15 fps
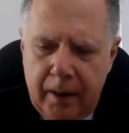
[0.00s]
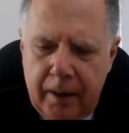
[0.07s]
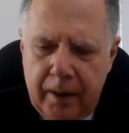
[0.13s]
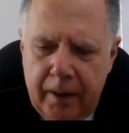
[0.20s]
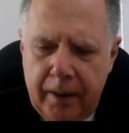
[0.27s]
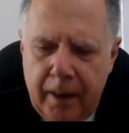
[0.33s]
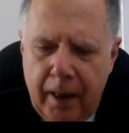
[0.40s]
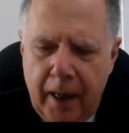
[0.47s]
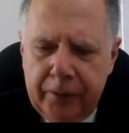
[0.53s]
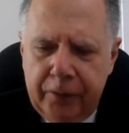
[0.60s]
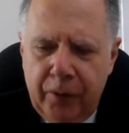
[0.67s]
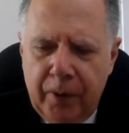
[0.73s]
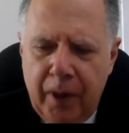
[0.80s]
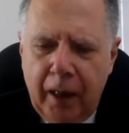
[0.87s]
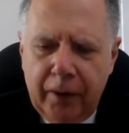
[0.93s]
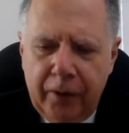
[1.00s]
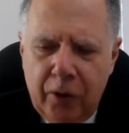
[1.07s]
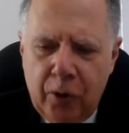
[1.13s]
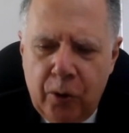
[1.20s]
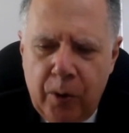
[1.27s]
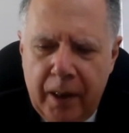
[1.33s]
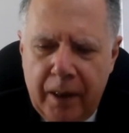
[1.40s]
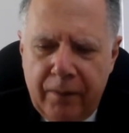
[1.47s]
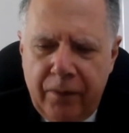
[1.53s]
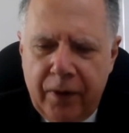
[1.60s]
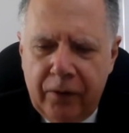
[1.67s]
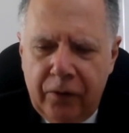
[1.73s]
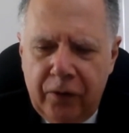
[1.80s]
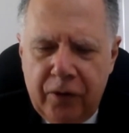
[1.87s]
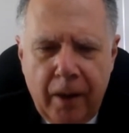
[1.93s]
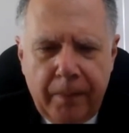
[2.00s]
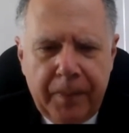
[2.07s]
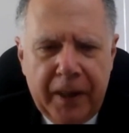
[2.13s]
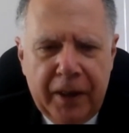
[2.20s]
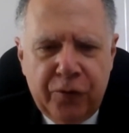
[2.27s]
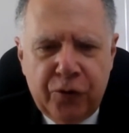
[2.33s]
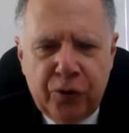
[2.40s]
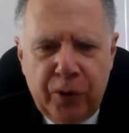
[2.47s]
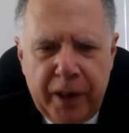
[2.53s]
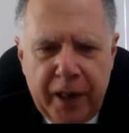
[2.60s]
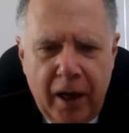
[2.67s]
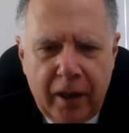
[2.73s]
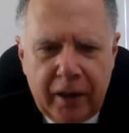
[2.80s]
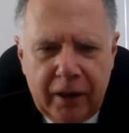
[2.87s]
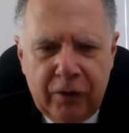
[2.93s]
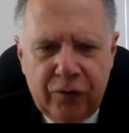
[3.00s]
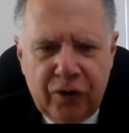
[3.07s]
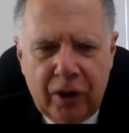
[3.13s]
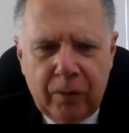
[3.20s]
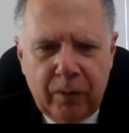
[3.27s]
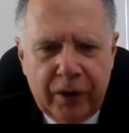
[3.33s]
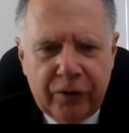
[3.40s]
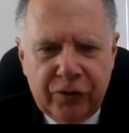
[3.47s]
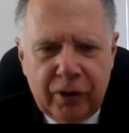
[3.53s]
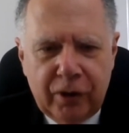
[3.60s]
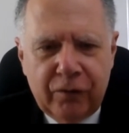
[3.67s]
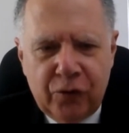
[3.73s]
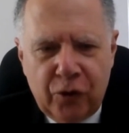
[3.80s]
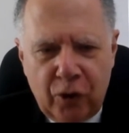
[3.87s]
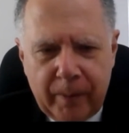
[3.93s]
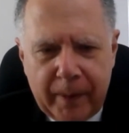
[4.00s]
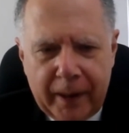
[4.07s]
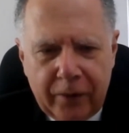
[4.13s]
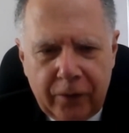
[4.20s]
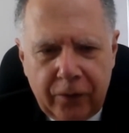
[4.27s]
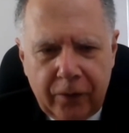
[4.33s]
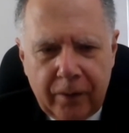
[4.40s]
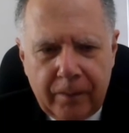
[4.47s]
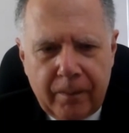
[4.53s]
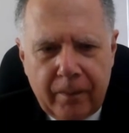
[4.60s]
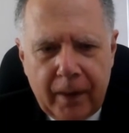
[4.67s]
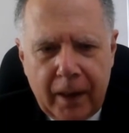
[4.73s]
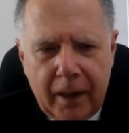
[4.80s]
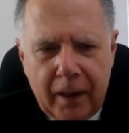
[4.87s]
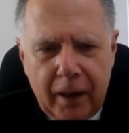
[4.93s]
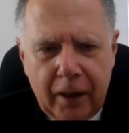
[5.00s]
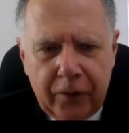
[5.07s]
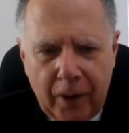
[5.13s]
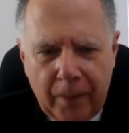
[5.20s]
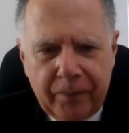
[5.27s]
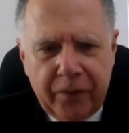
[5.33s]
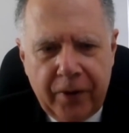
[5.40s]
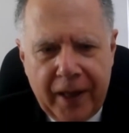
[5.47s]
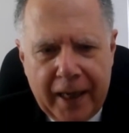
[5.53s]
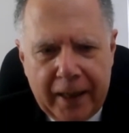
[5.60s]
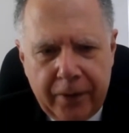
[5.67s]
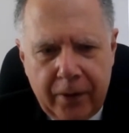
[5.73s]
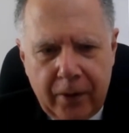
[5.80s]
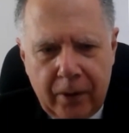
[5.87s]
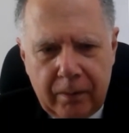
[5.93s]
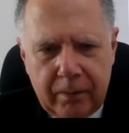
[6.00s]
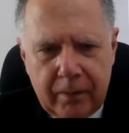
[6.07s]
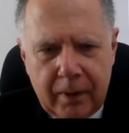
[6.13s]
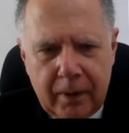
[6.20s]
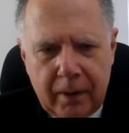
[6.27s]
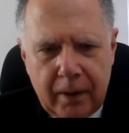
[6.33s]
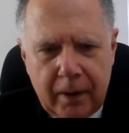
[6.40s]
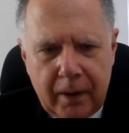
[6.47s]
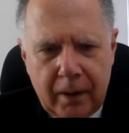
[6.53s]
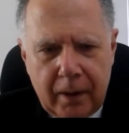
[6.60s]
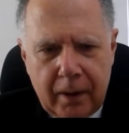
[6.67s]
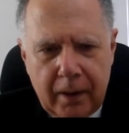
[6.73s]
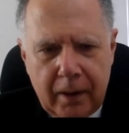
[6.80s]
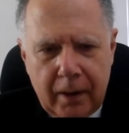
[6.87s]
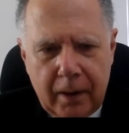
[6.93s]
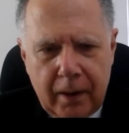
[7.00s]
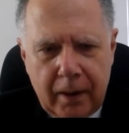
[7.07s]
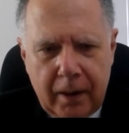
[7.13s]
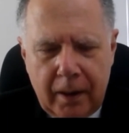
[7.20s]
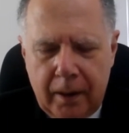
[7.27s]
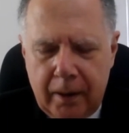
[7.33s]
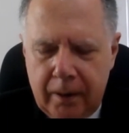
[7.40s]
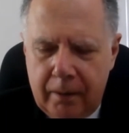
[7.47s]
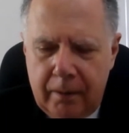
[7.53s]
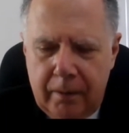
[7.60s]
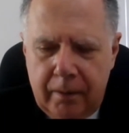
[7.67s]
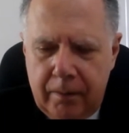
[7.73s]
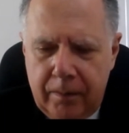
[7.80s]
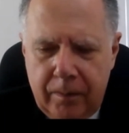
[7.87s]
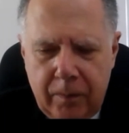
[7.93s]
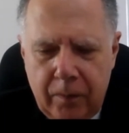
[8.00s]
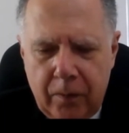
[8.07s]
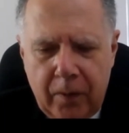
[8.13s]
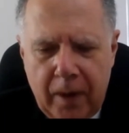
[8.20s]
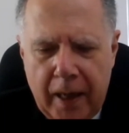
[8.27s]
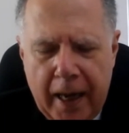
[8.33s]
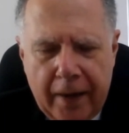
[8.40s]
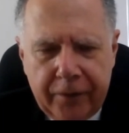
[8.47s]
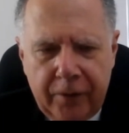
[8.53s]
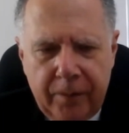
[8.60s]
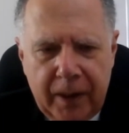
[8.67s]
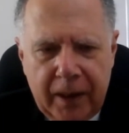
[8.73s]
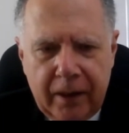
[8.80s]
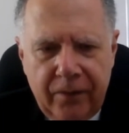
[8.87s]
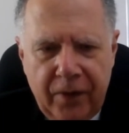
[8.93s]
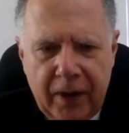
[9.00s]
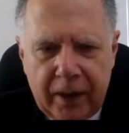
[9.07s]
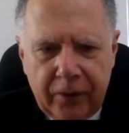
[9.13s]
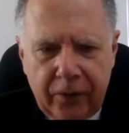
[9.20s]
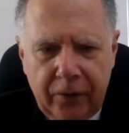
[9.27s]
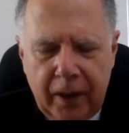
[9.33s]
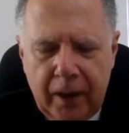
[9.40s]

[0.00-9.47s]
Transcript: I do not know if this yuppie tree-hugging generation of Germans is up for that, though. Have to be convinced.